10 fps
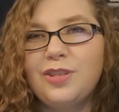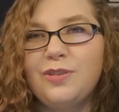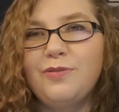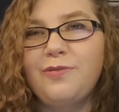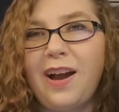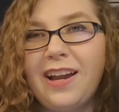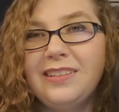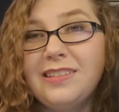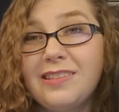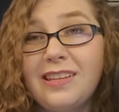to
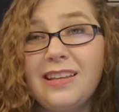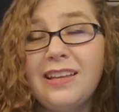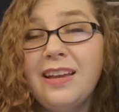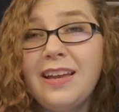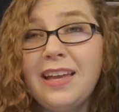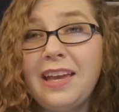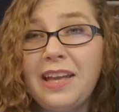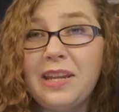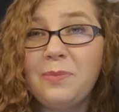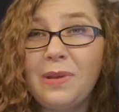find the
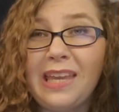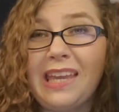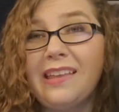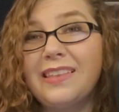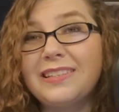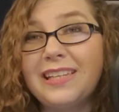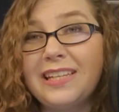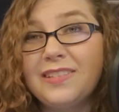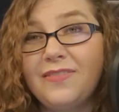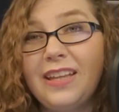hidden Mickey that's in
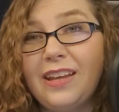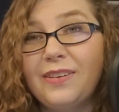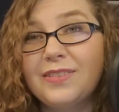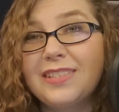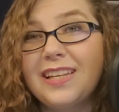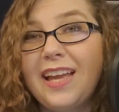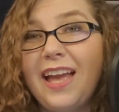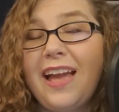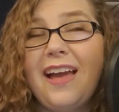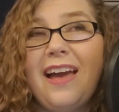his videos.
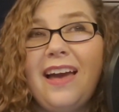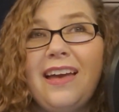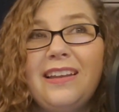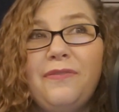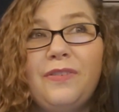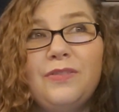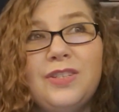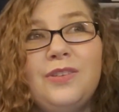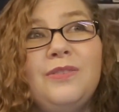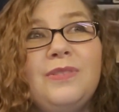And if you
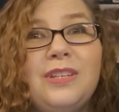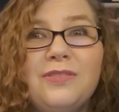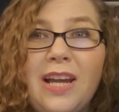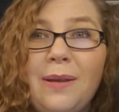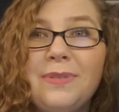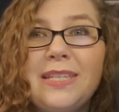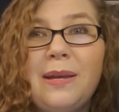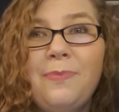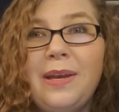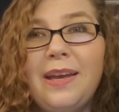do, and you
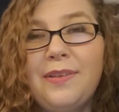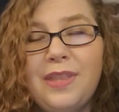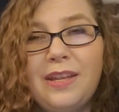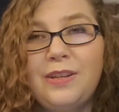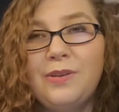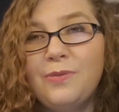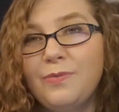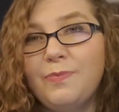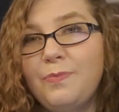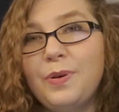timestamp it, and then
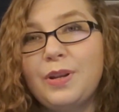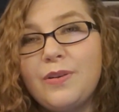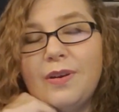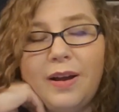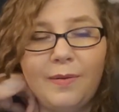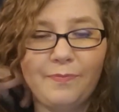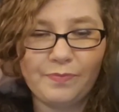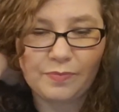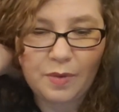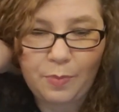you put
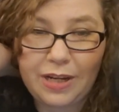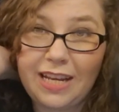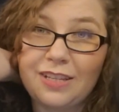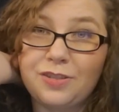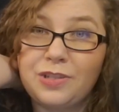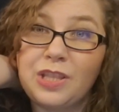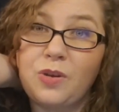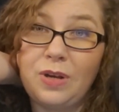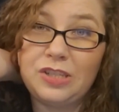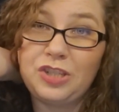an answer to the
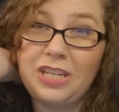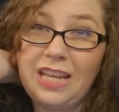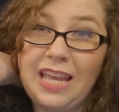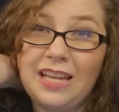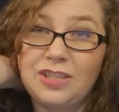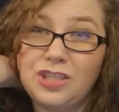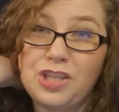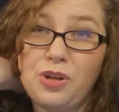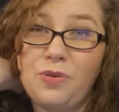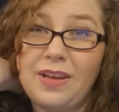question he
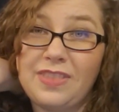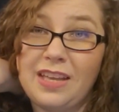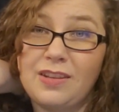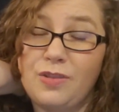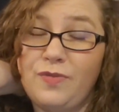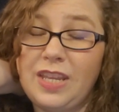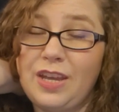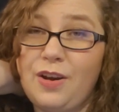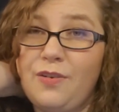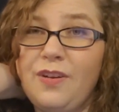asks you at the end of the
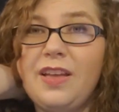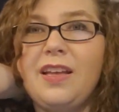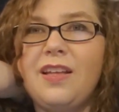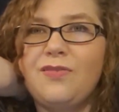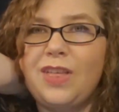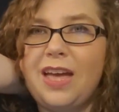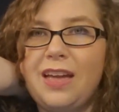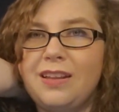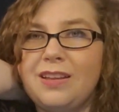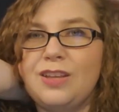video,
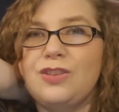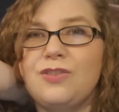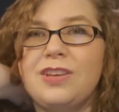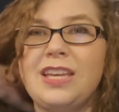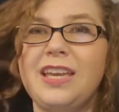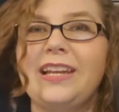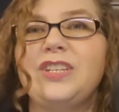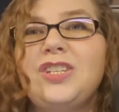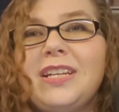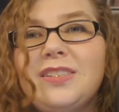then you can get
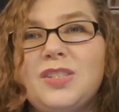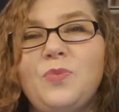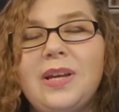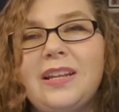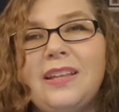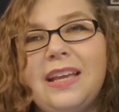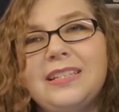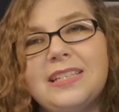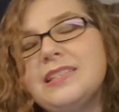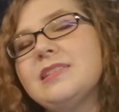a chance to win a
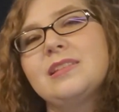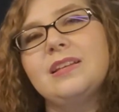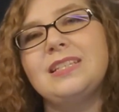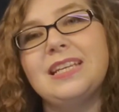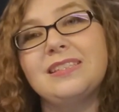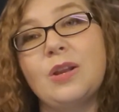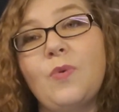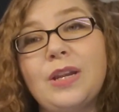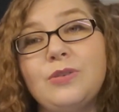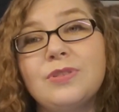
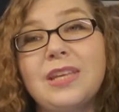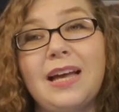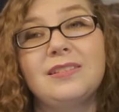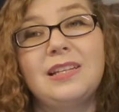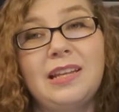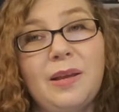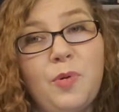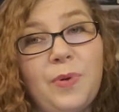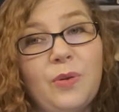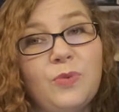DSNY Newscast enamel
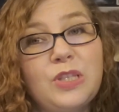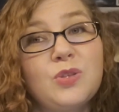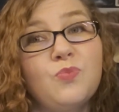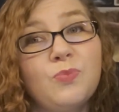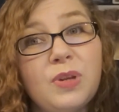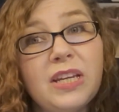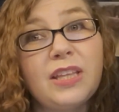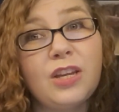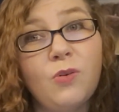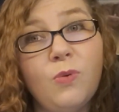pin, which is
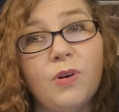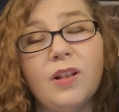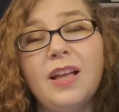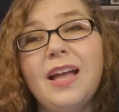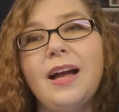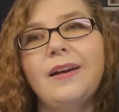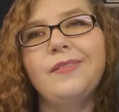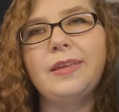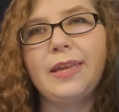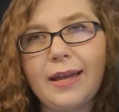really cool.
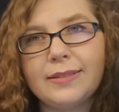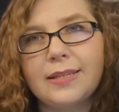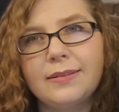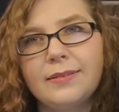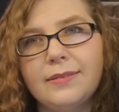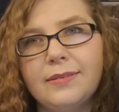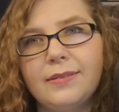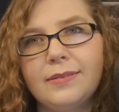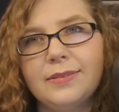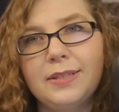Yet
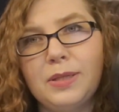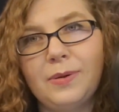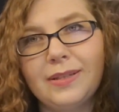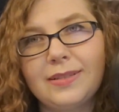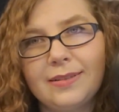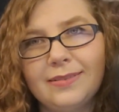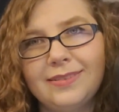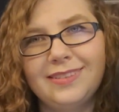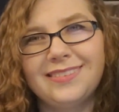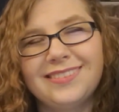to do it,
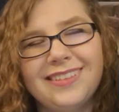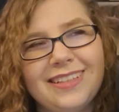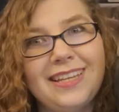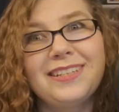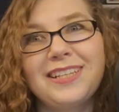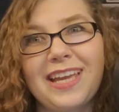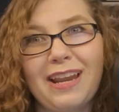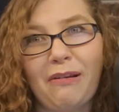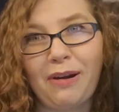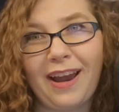yet to get
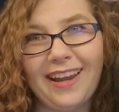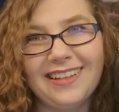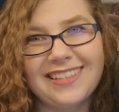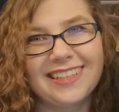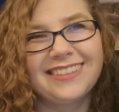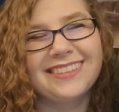it right.